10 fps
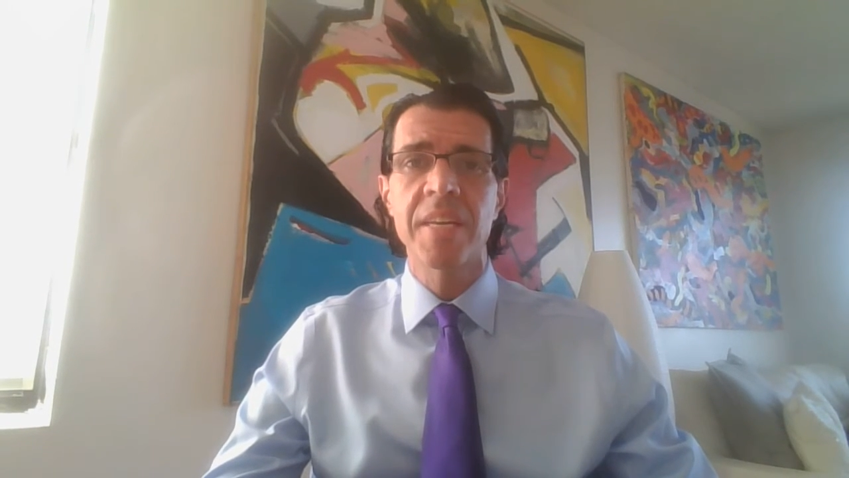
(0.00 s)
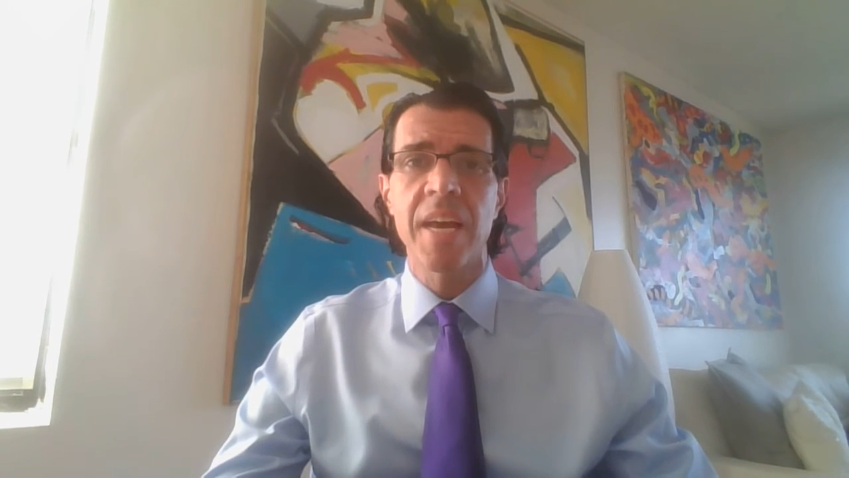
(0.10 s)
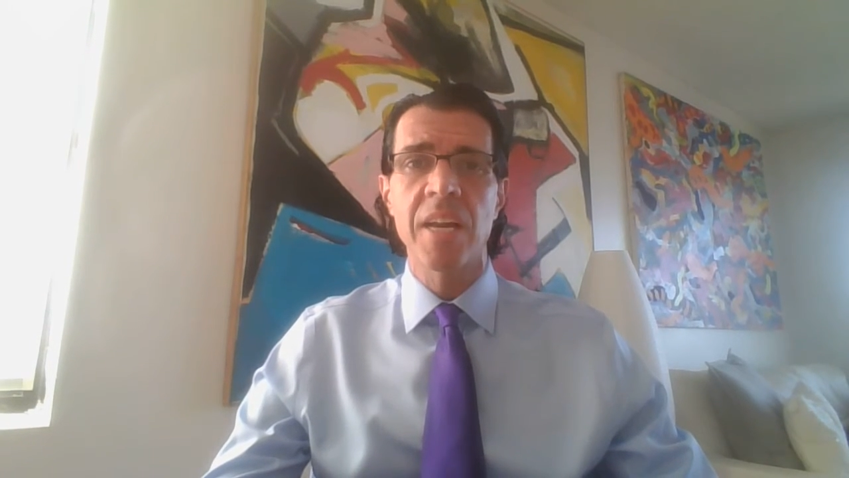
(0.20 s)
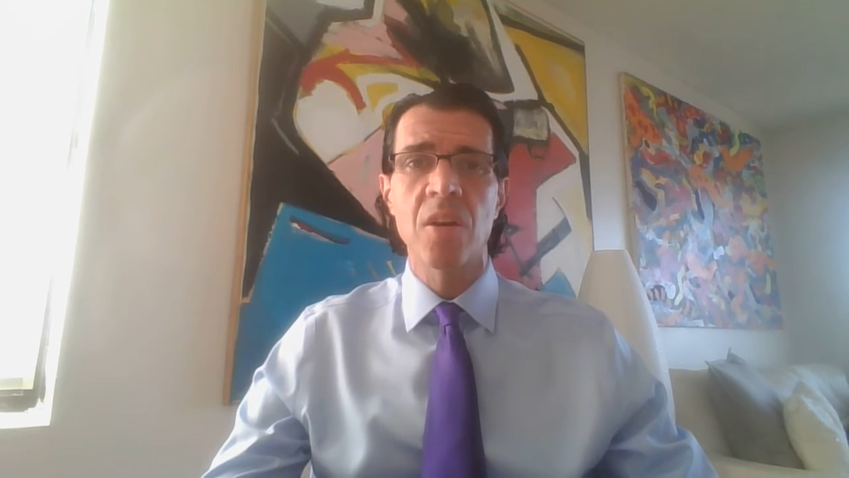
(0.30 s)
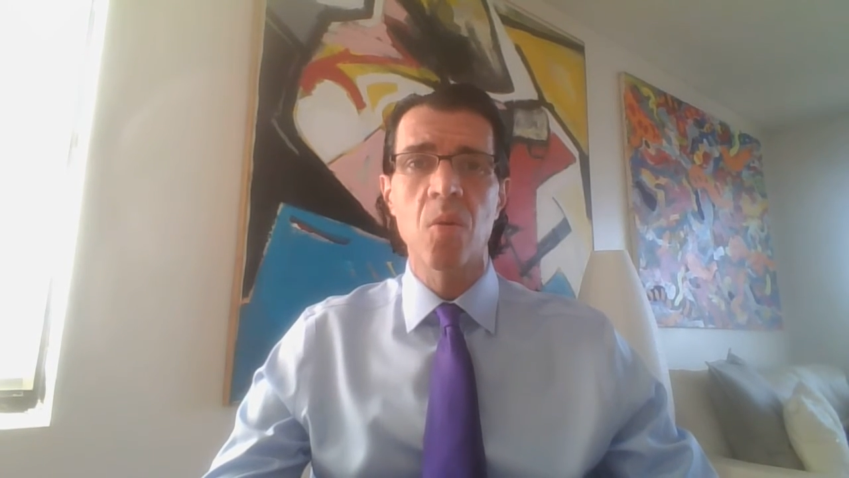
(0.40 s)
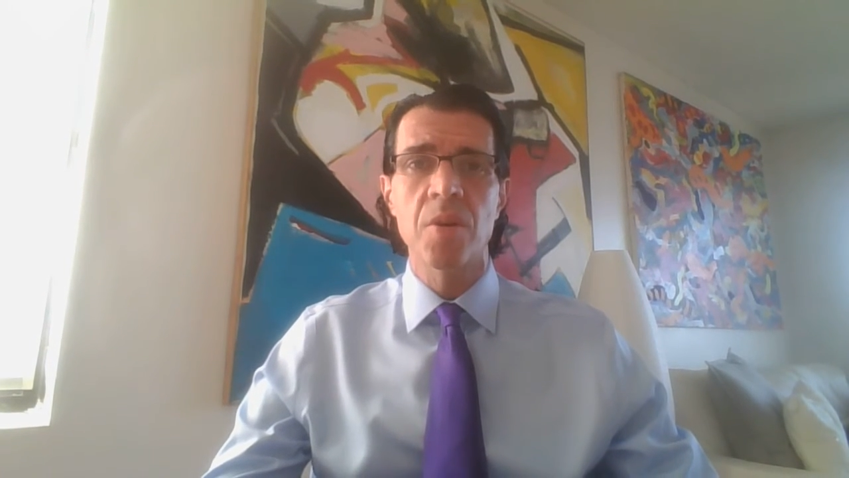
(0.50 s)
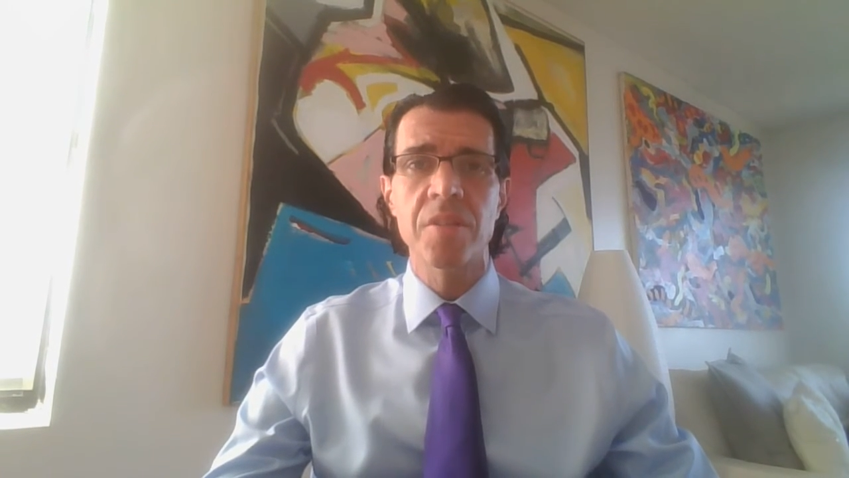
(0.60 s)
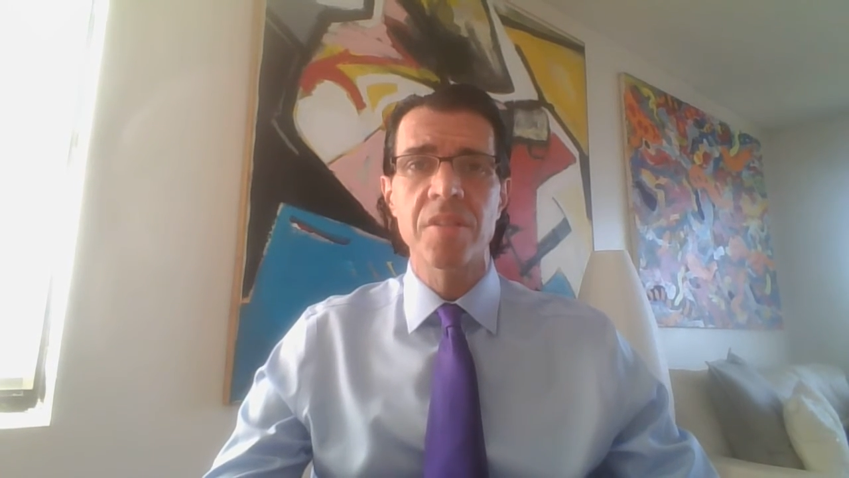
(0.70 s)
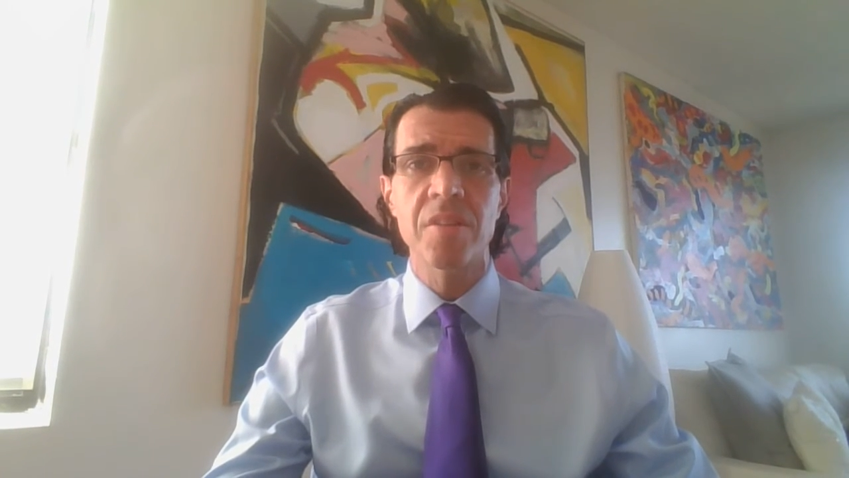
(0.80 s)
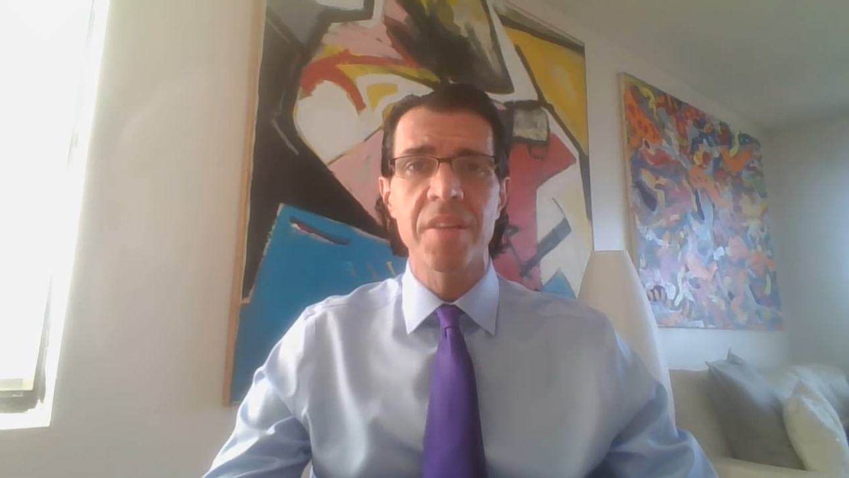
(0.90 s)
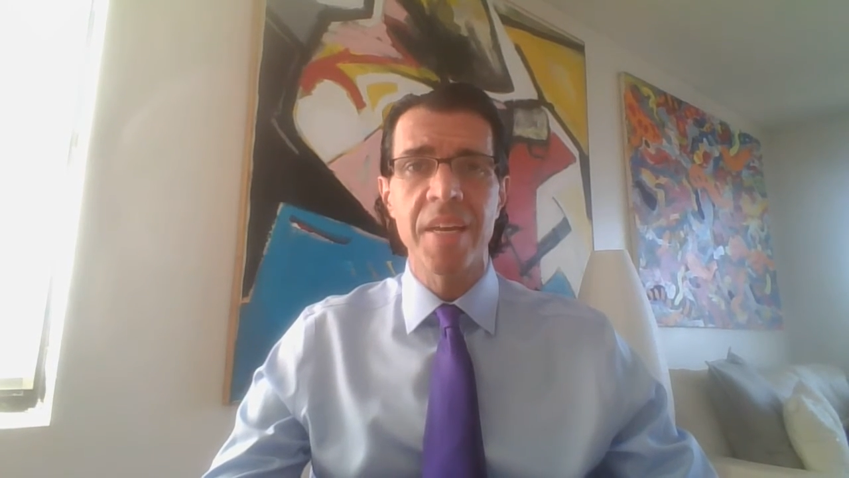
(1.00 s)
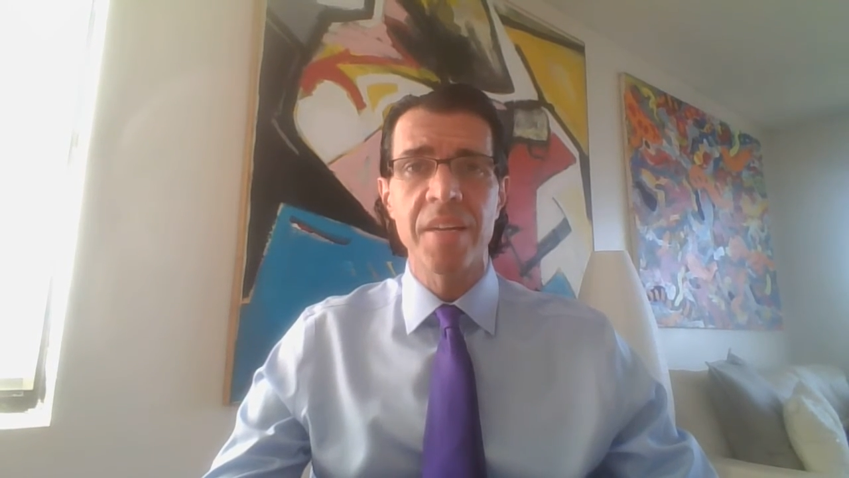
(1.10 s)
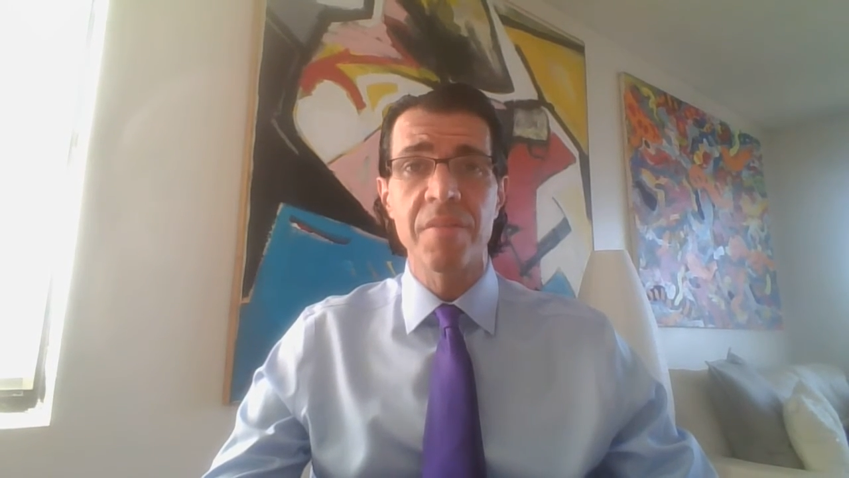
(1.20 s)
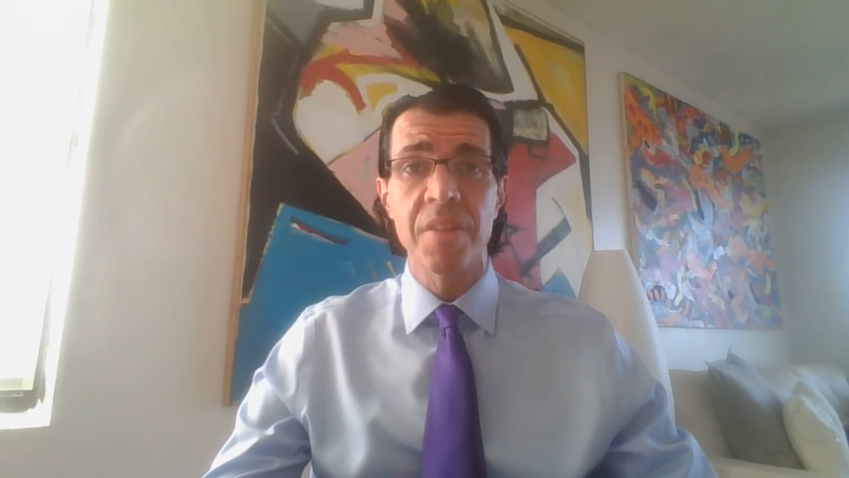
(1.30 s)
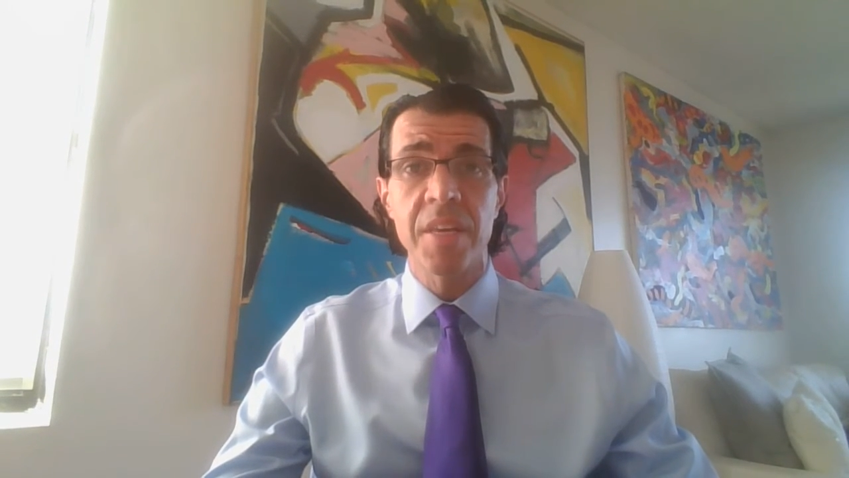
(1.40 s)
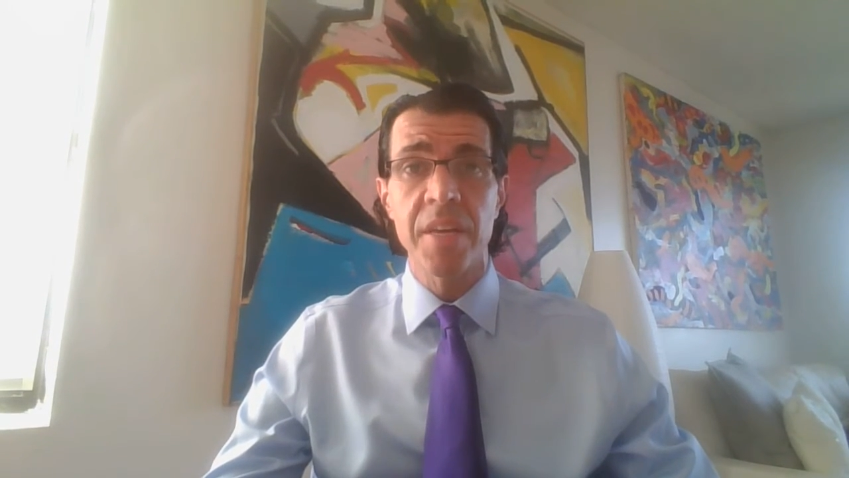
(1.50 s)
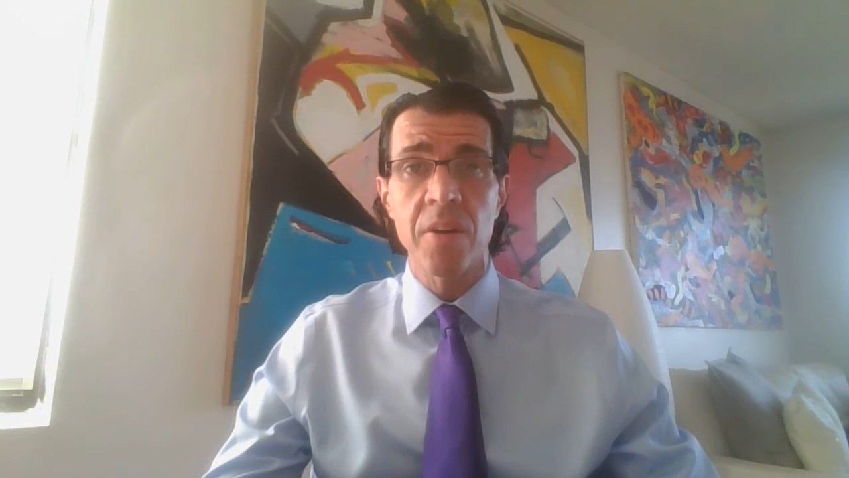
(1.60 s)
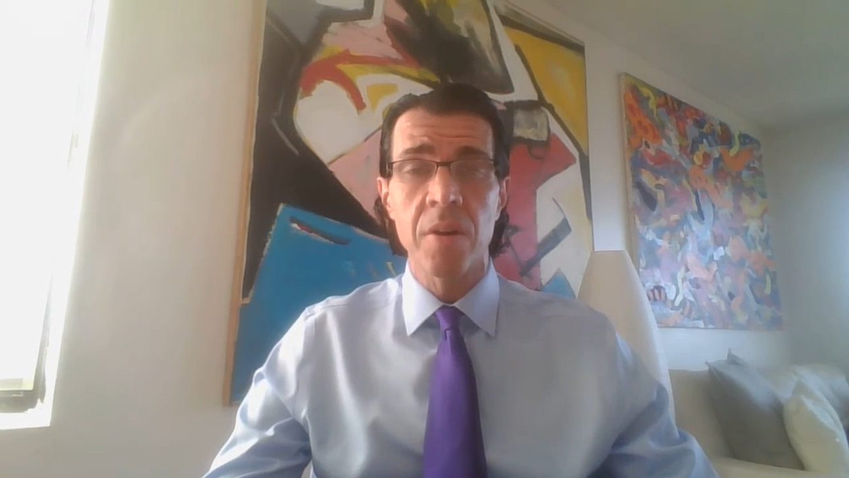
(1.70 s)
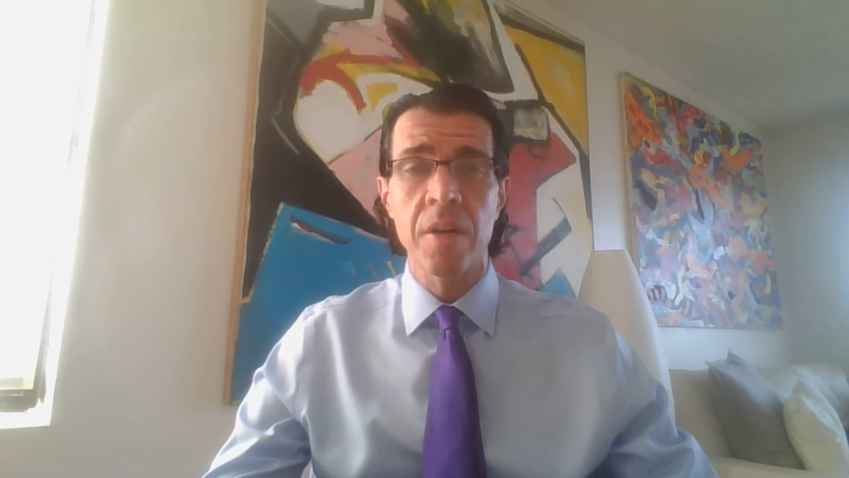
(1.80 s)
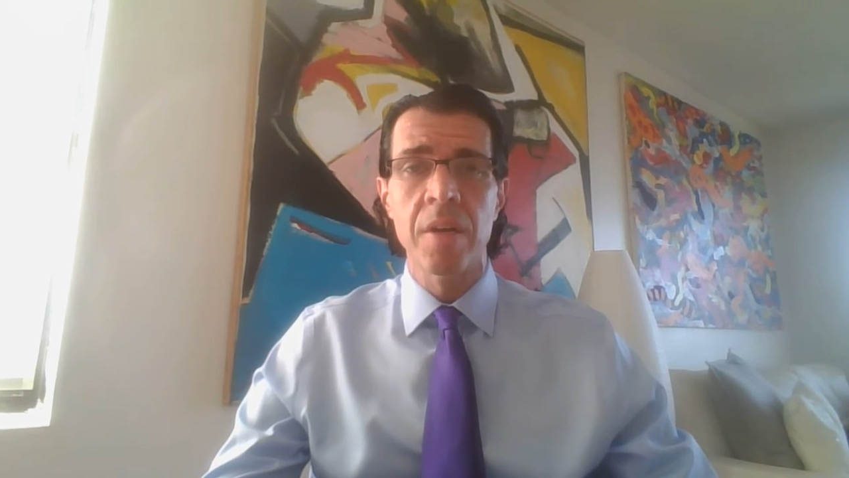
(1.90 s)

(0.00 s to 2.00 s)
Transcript: categories until the end of the year.